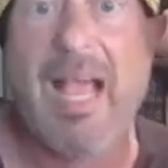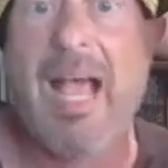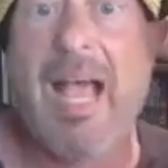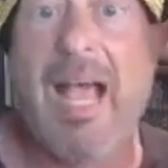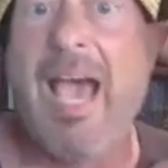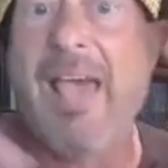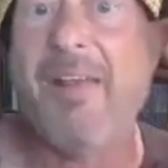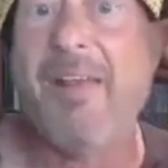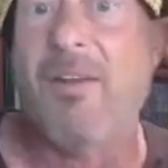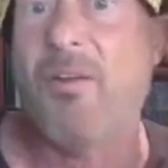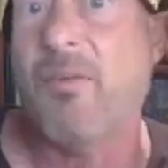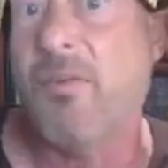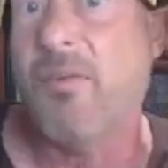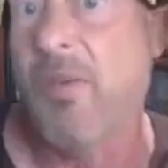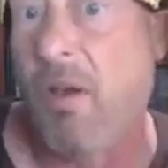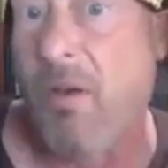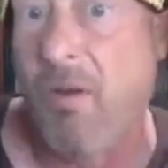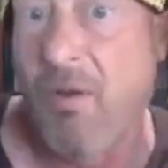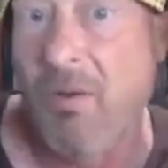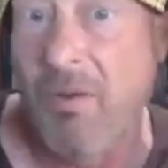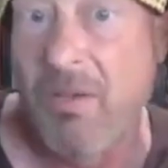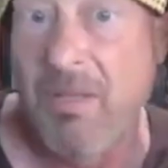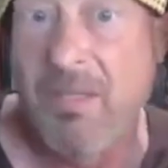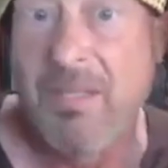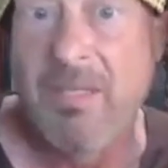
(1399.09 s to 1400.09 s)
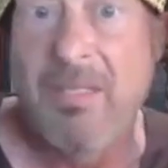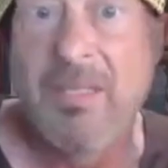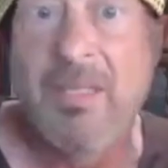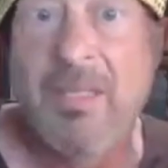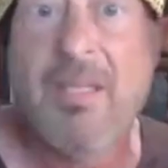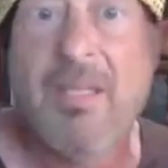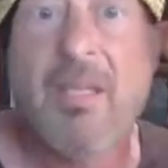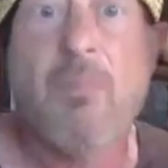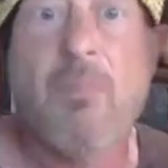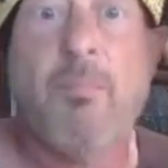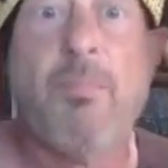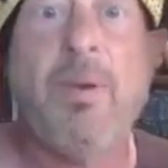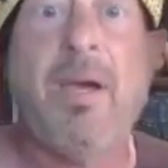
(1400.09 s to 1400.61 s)
I don't know.
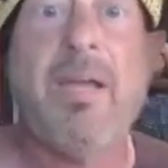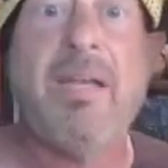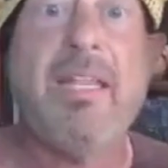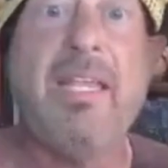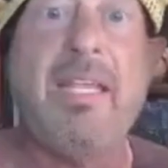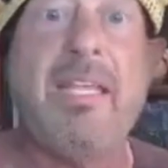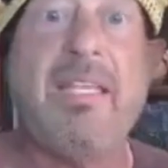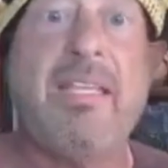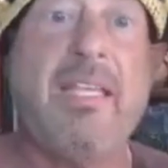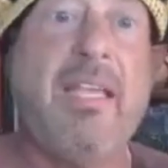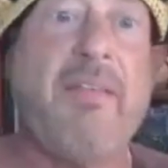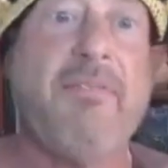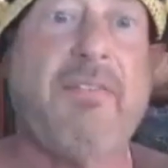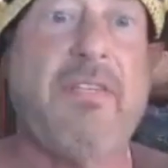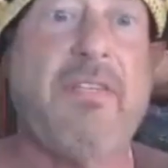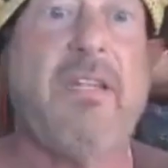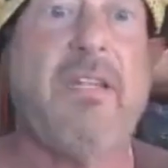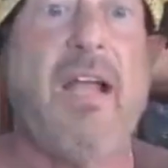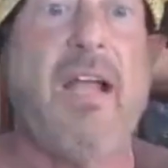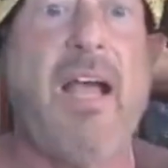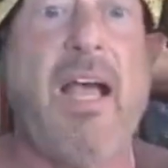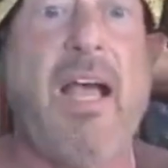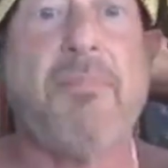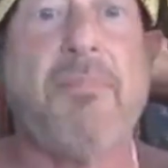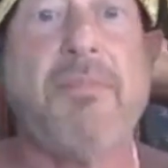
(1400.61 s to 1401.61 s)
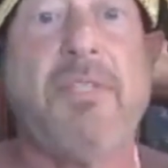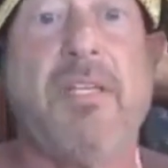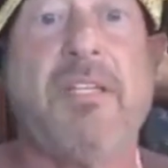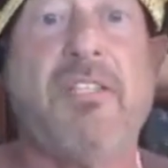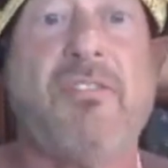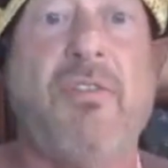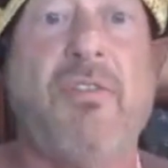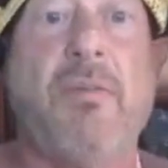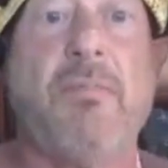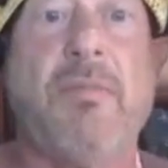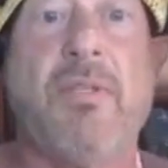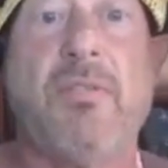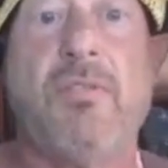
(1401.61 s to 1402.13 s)
But he gifted objects
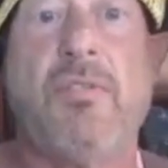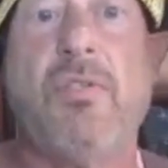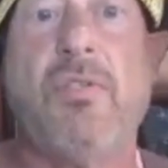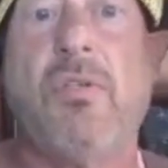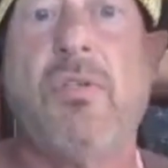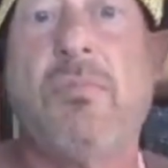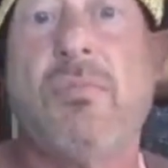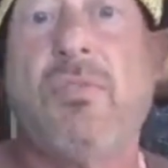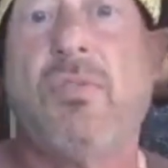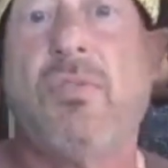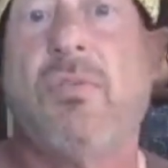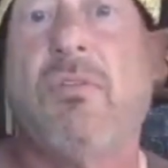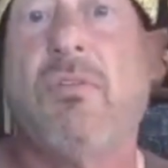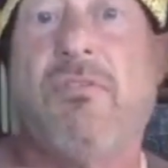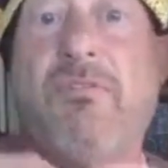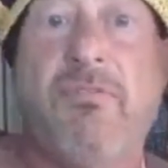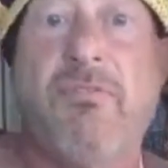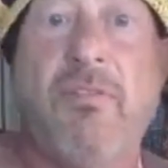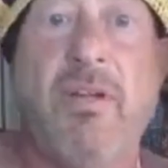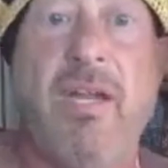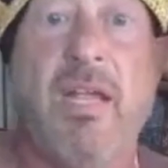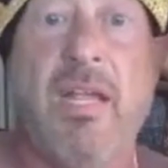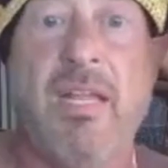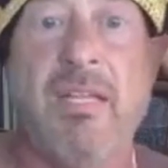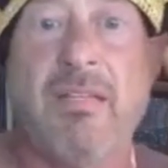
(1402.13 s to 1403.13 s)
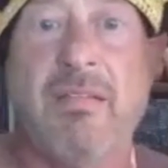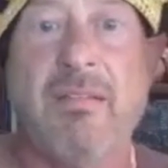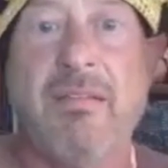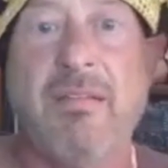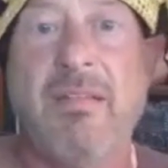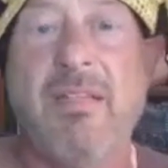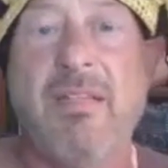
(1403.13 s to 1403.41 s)
from the tomb to a friend.